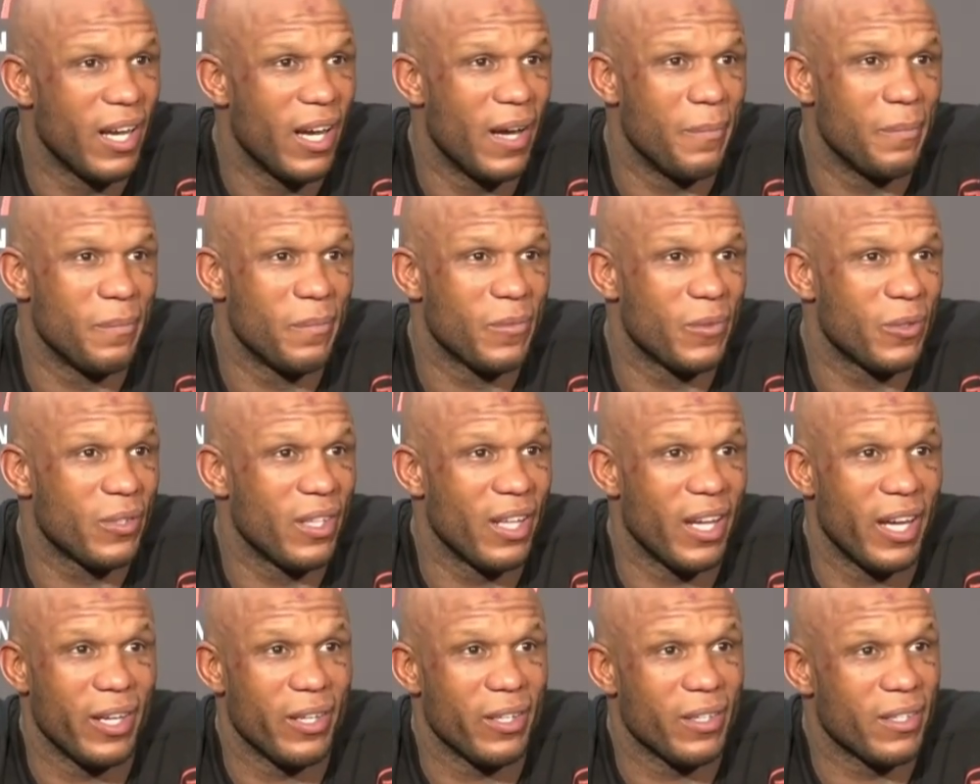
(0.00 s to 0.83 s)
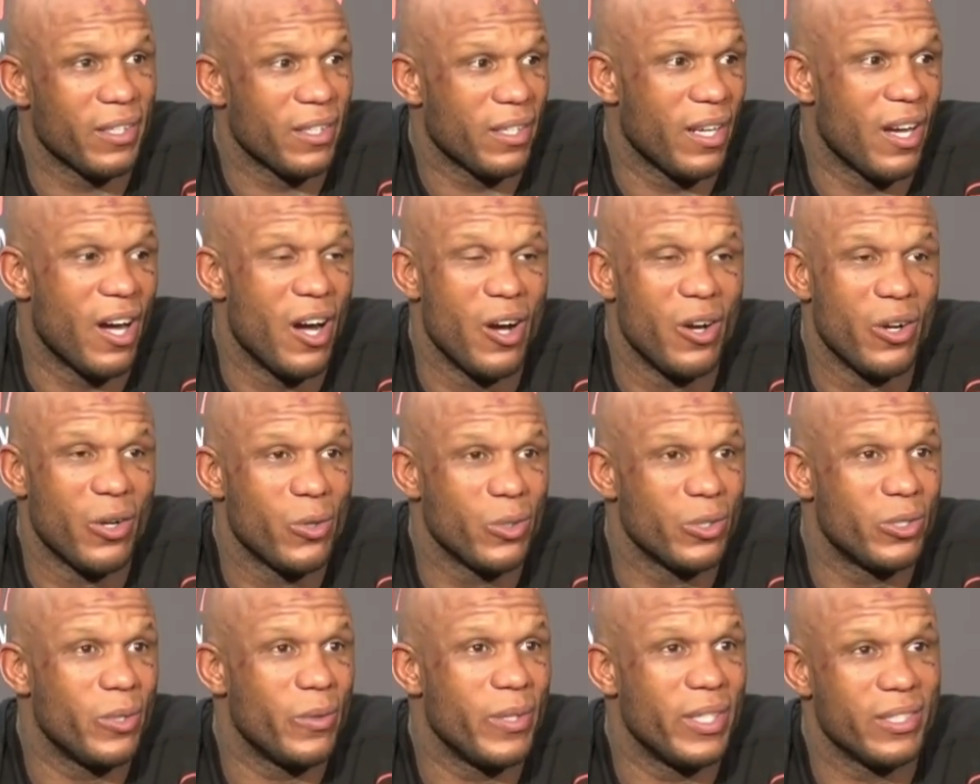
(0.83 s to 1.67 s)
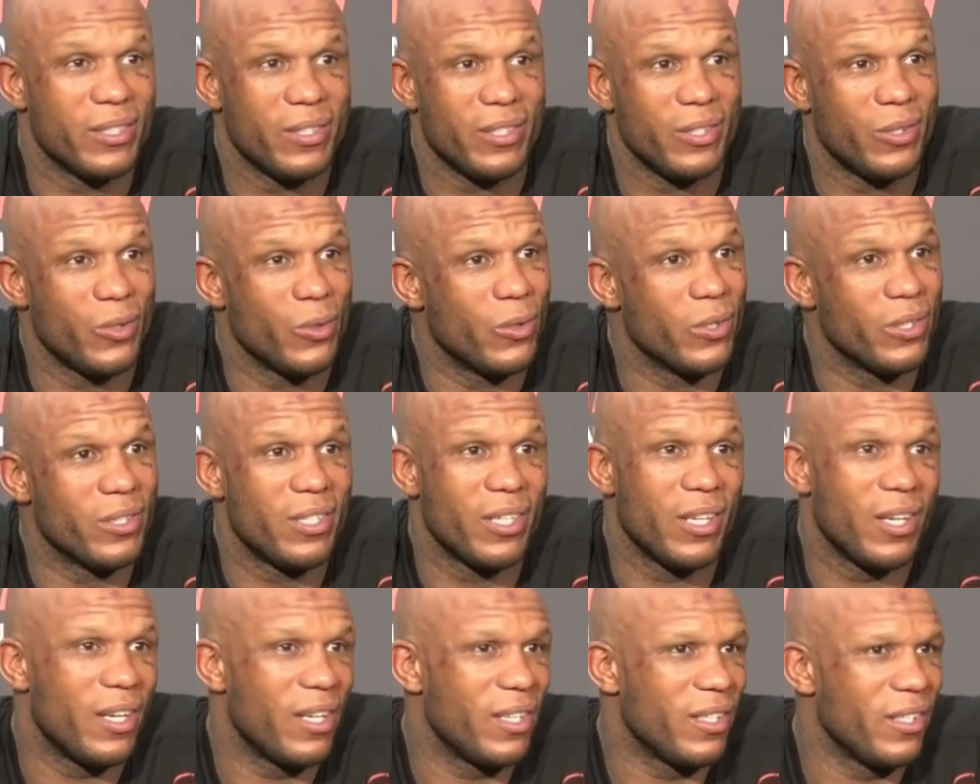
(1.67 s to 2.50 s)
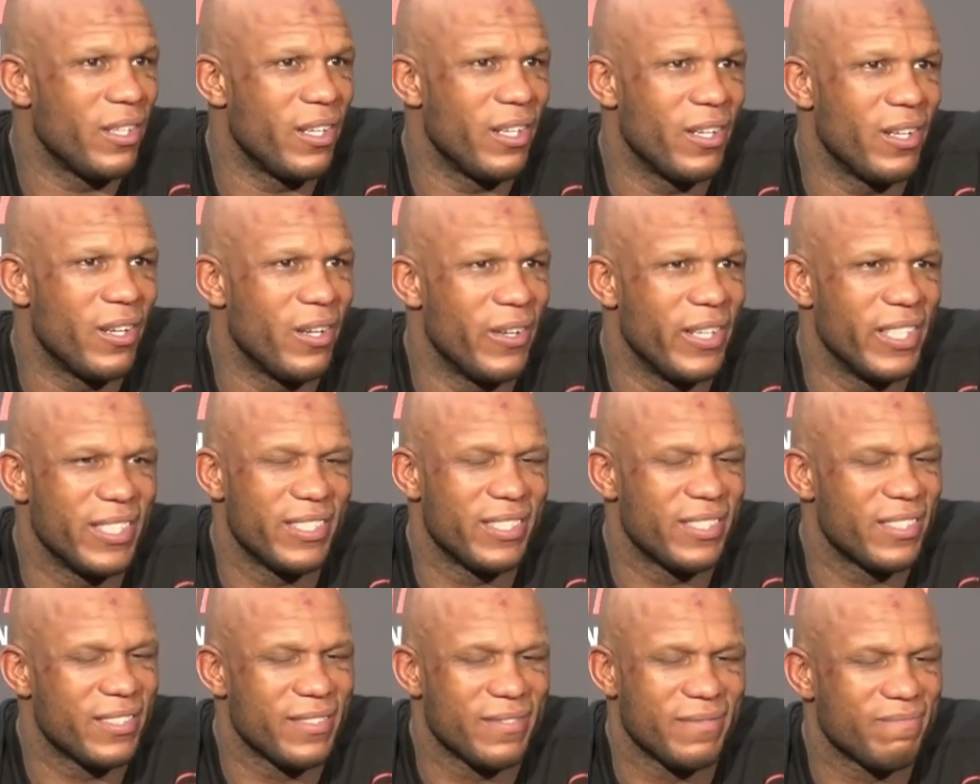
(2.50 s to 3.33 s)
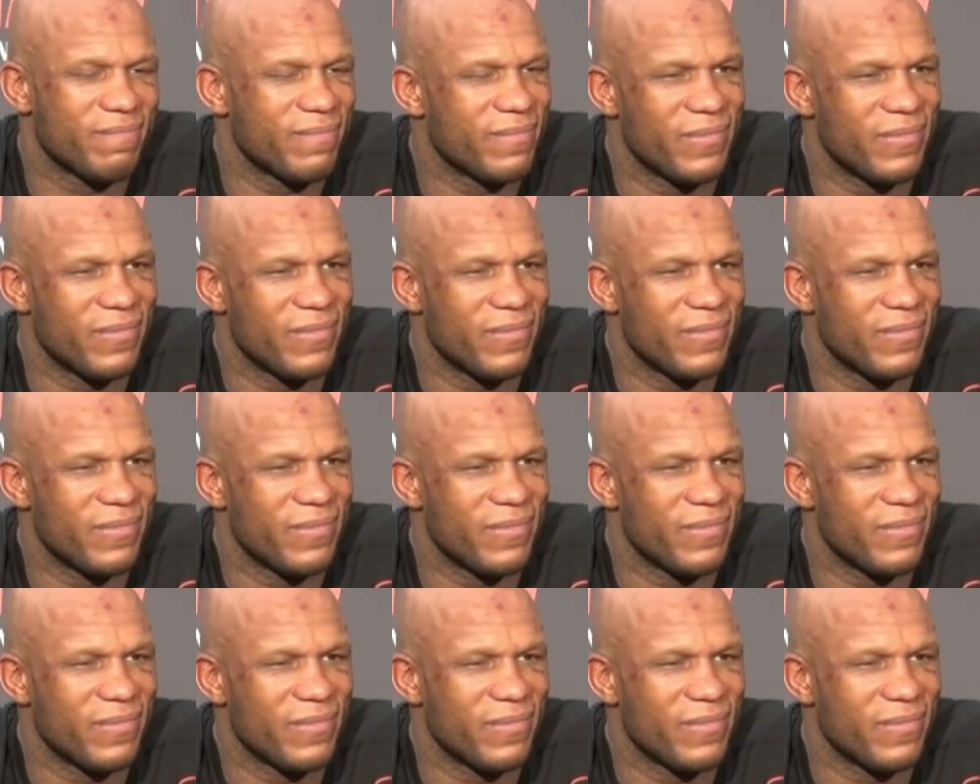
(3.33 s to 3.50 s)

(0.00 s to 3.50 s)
I'm like uncle to his daughter. You know, it's